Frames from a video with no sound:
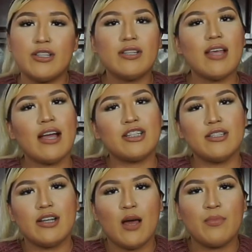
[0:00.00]
This actually
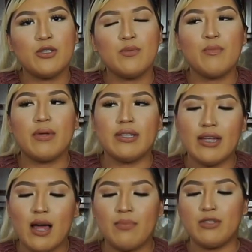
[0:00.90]
didn't happen to me, but it
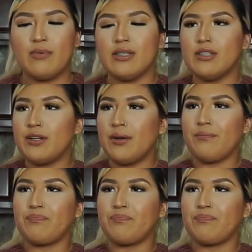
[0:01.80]
did happen to my sister.